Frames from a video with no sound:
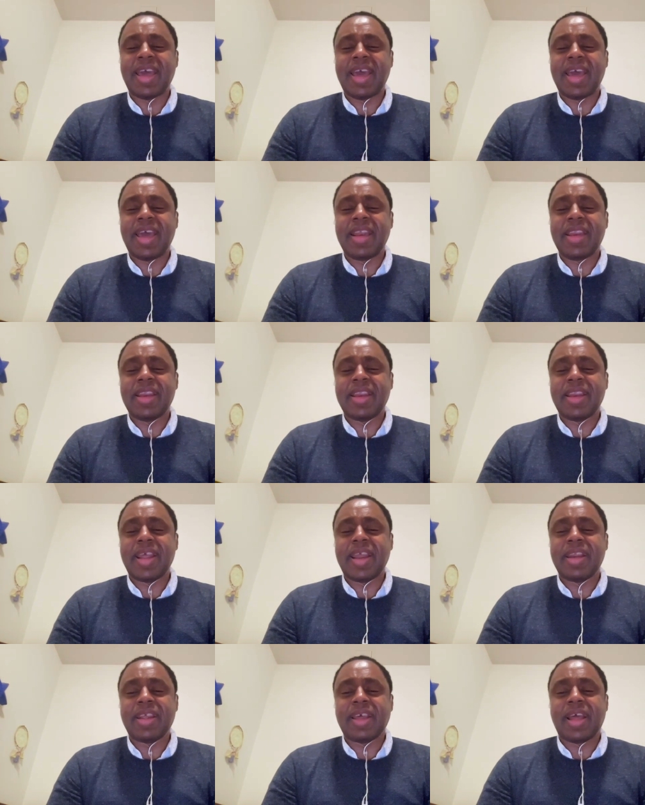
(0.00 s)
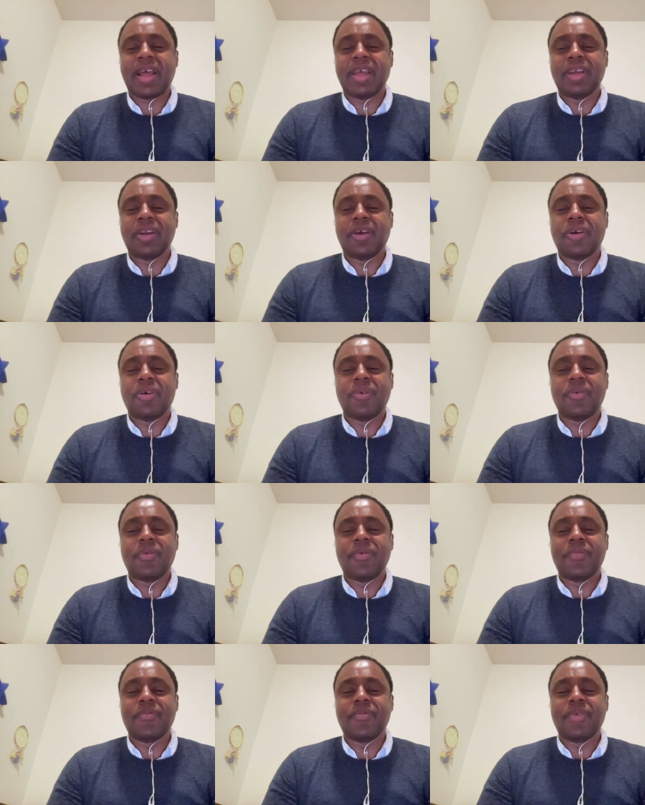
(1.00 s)
and
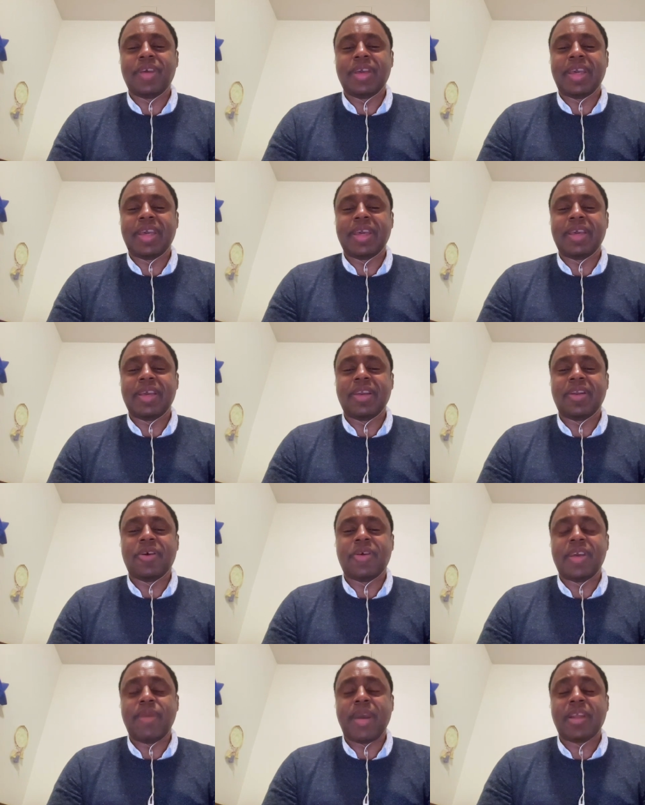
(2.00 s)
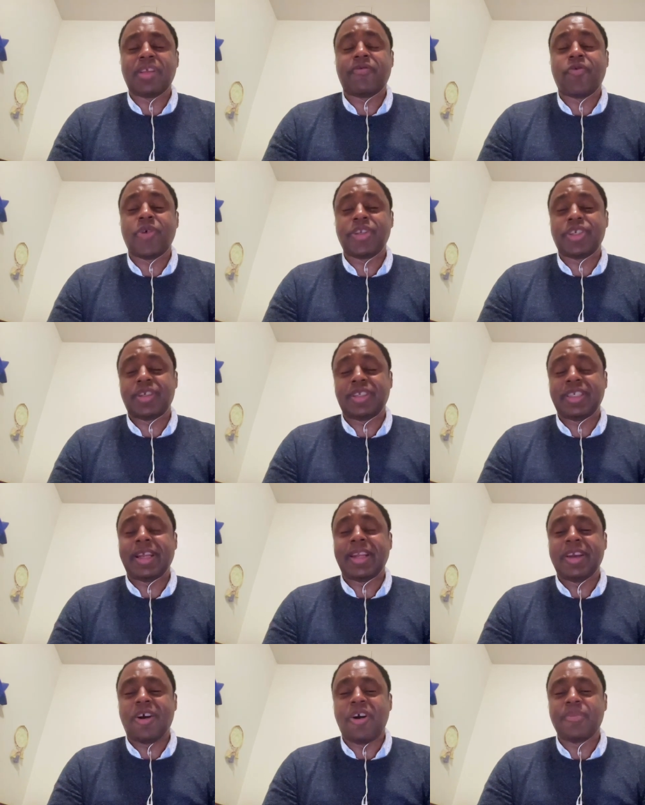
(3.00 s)
he made his fortune
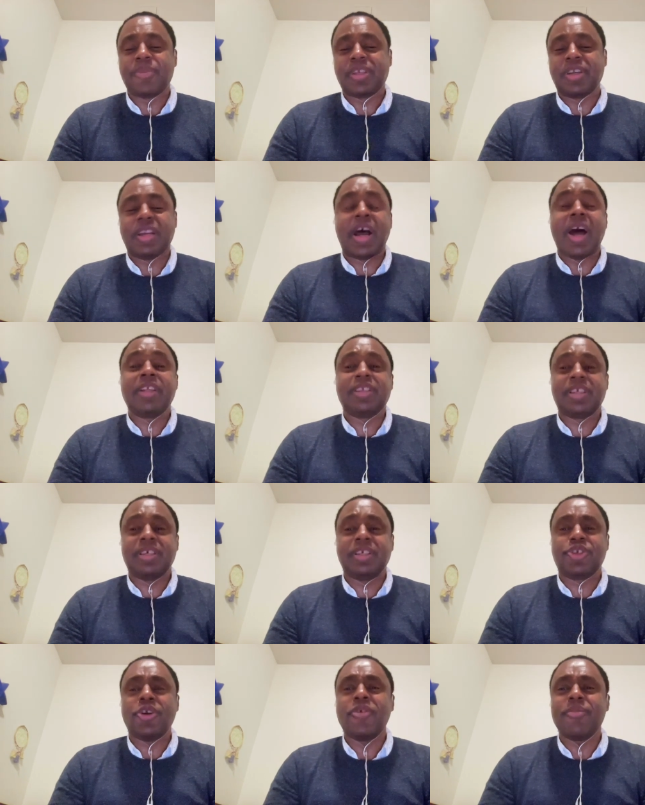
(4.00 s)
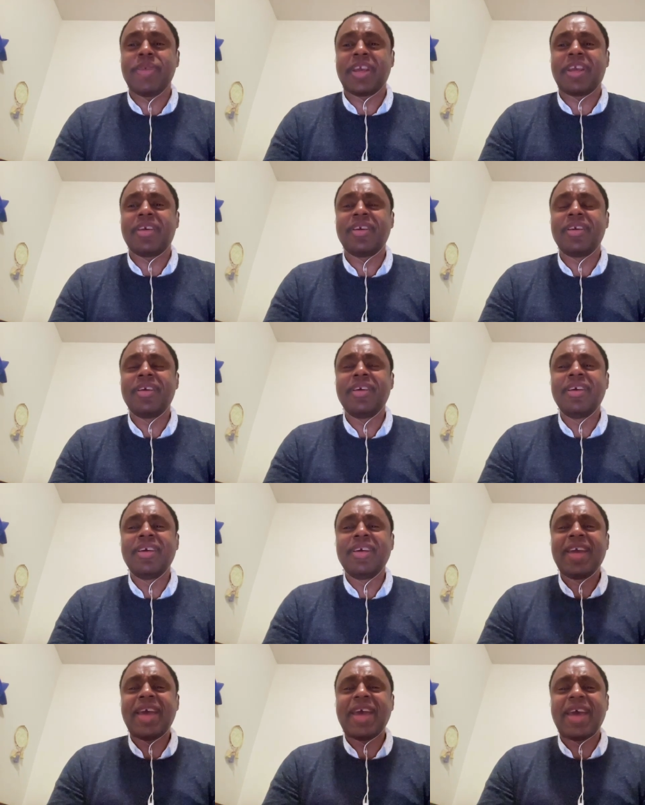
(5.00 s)
selling arms to Nazi Germany,
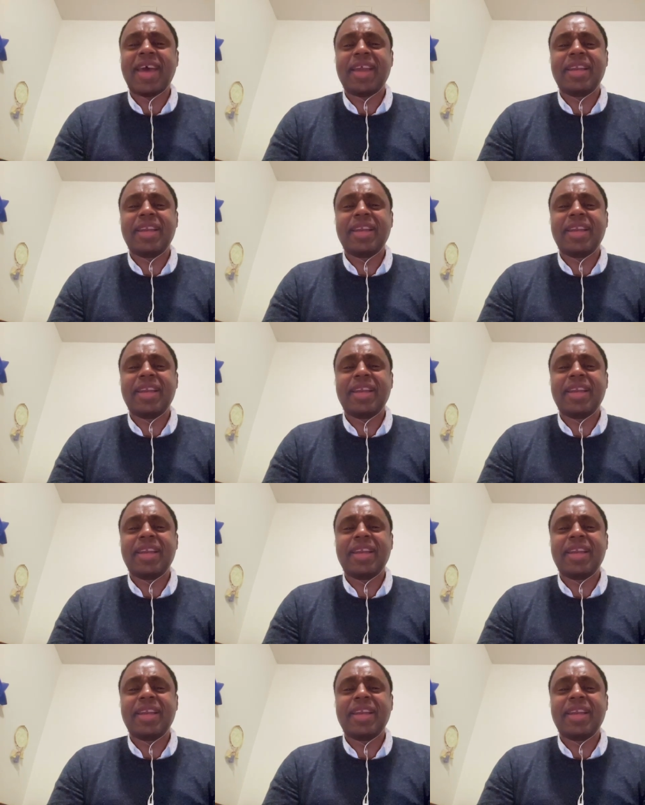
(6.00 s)
and